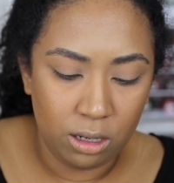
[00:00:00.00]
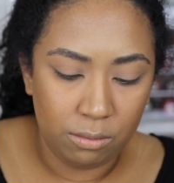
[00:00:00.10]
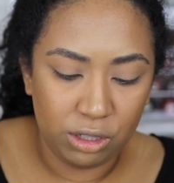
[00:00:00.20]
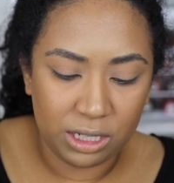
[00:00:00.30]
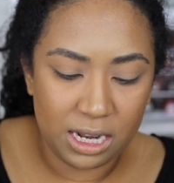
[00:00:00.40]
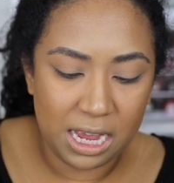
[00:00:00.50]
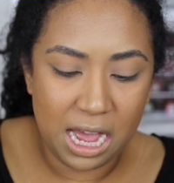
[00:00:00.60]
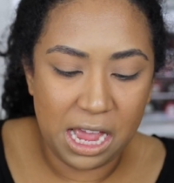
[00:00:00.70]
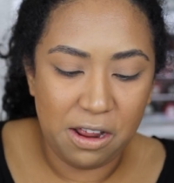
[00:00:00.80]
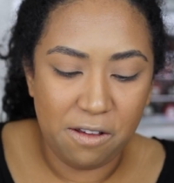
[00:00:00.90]
I'm just gonna
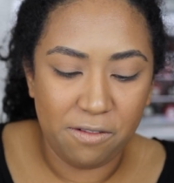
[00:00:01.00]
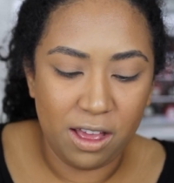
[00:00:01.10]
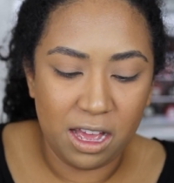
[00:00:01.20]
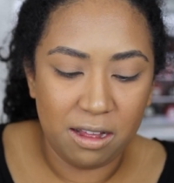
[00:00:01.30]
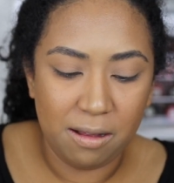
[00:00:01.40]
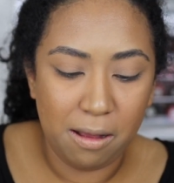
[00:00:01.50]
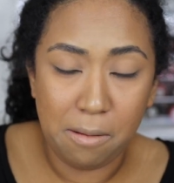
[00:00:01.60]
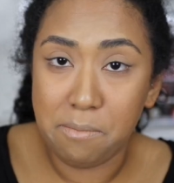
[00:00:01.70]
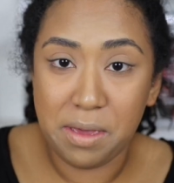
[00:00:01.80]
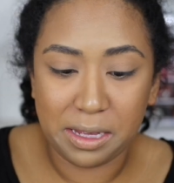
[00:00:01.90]
kind of
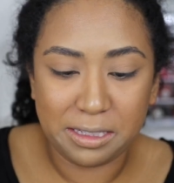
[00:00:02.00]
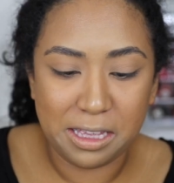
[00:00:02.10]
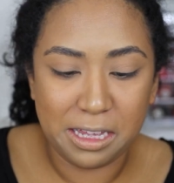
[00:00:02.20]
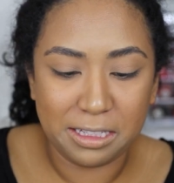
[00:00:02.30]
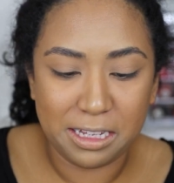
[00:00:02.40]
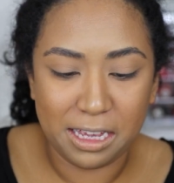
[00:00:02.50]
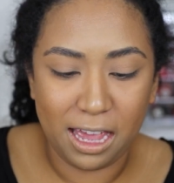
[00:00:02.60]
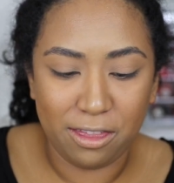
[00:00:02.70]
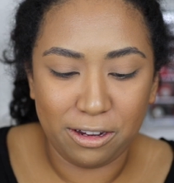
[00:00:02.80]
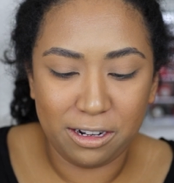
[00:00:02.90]
mix these
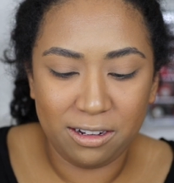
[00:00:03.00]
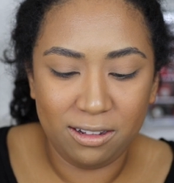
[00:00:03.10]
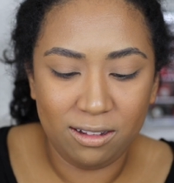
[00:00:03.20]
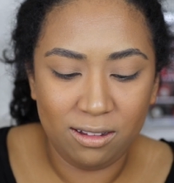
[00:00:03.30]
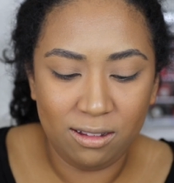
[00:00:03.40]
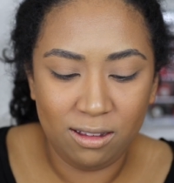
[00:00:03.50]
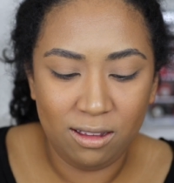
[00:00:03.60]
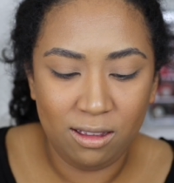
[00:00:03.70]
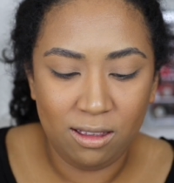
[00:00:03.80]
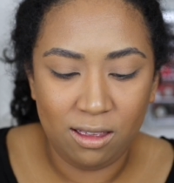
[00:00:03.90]
together,
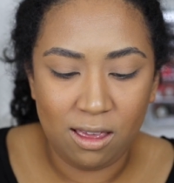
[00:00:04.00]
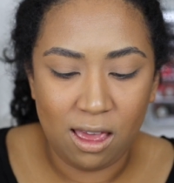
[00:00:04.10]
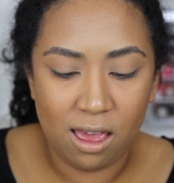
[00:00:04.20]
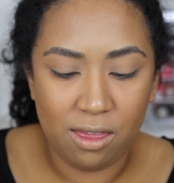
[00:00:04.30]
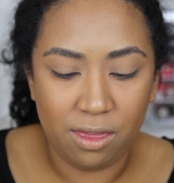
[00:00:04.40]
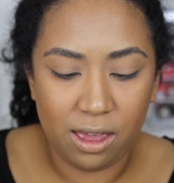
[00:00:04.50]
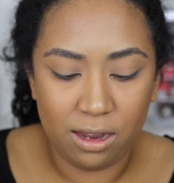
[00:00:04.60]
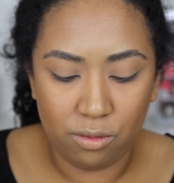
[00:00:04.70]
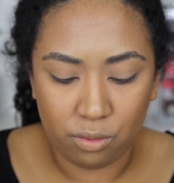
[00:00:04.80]
and then